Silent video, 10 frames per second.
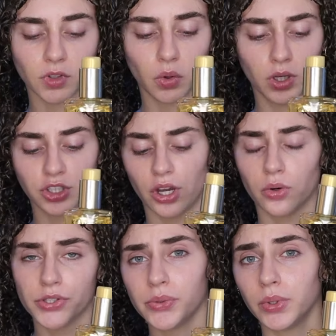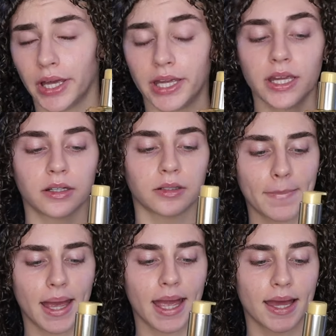which I also like,
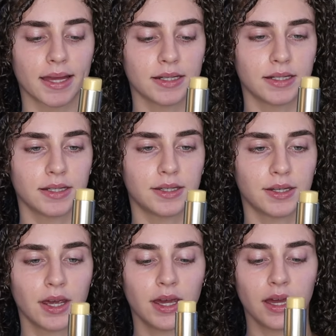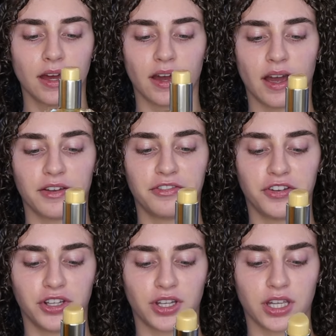and I
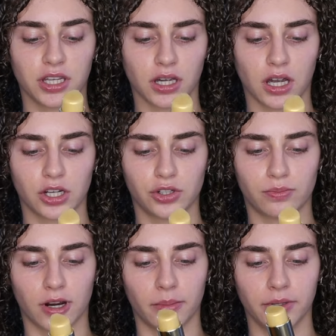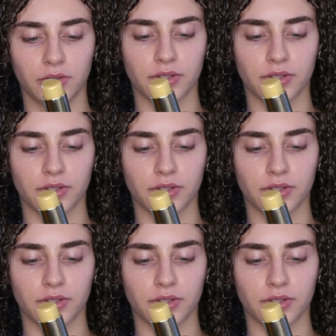feel like I should probably